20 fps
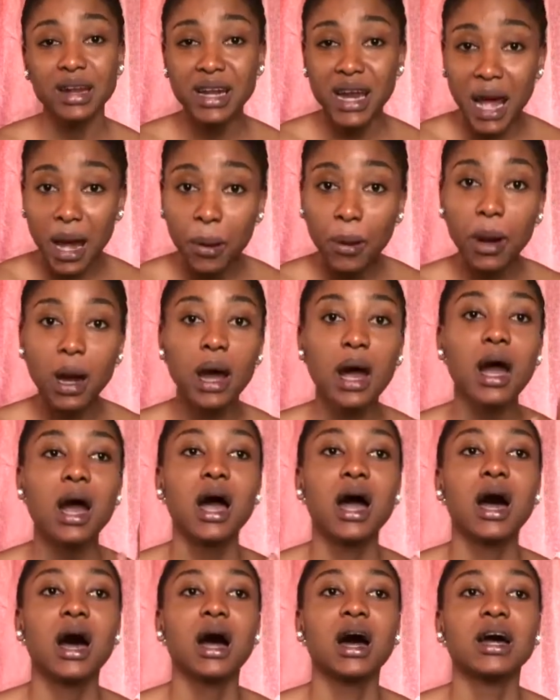Now,
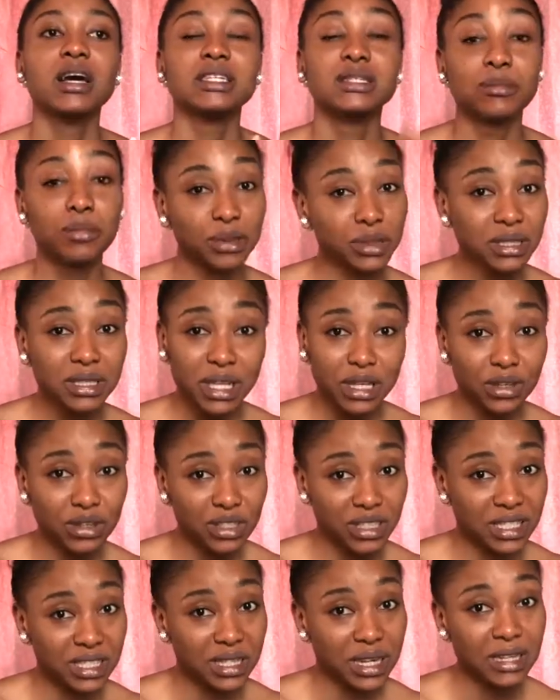it's important that you
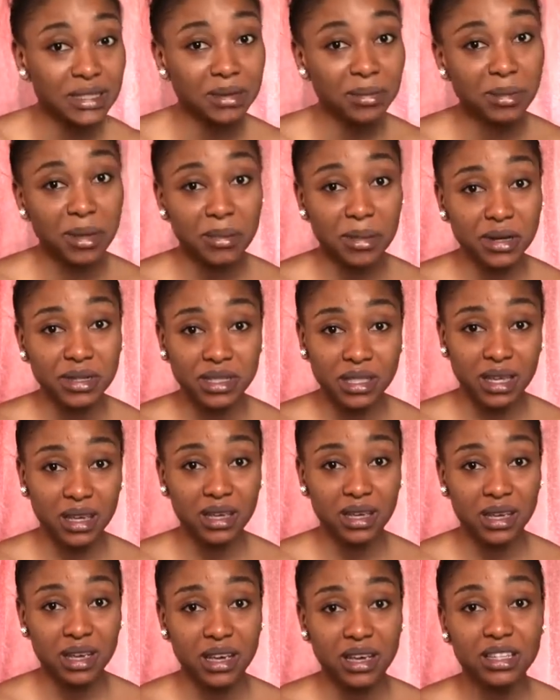understand something about
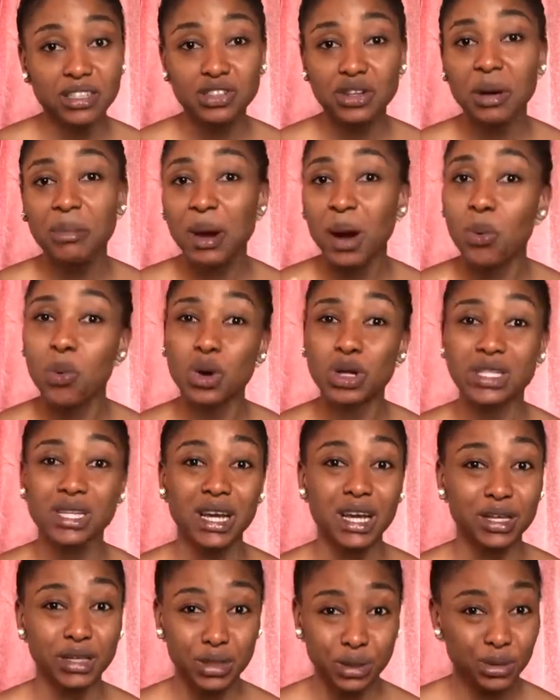skincare. It's not about what
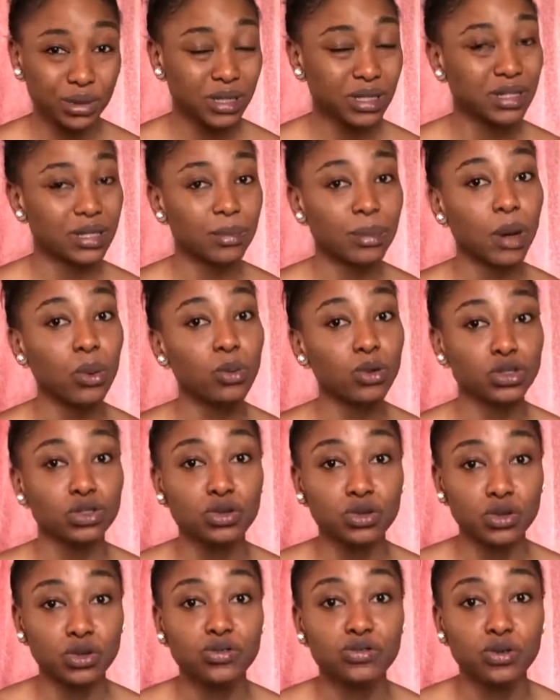I use, it's about what's
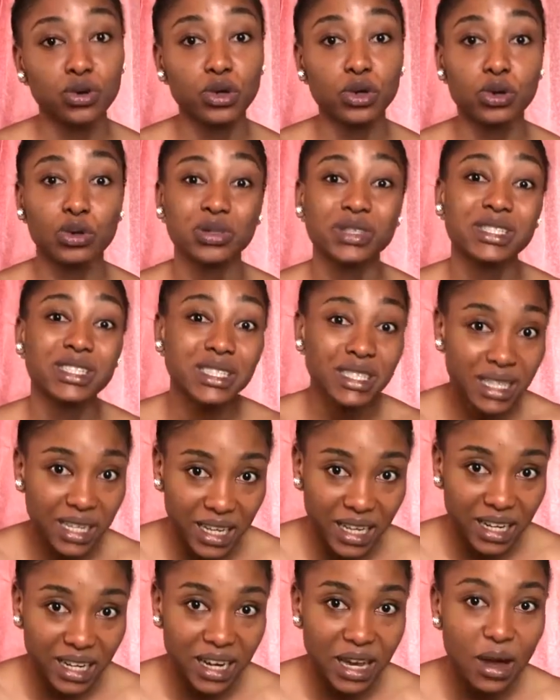good for your
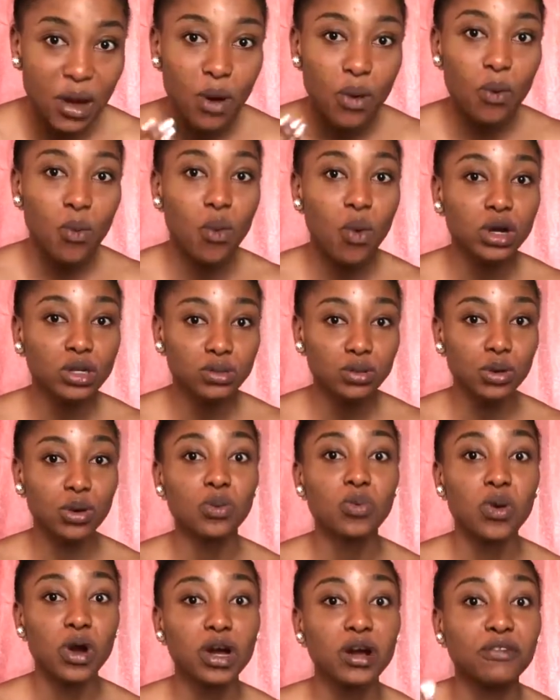skin, what
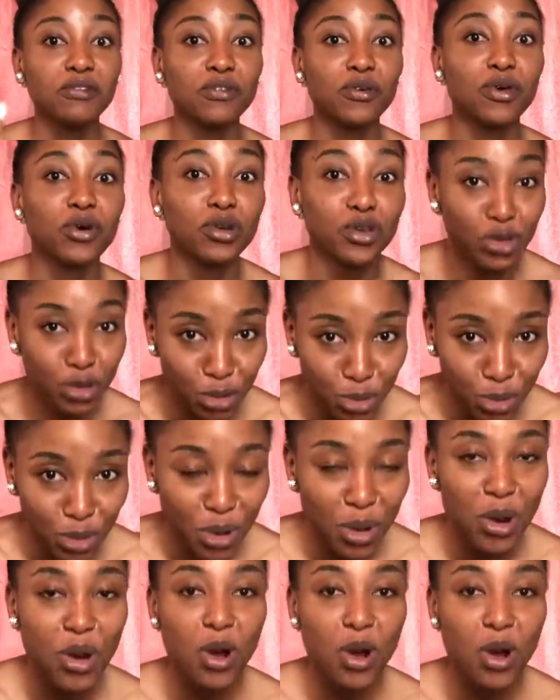will work for you.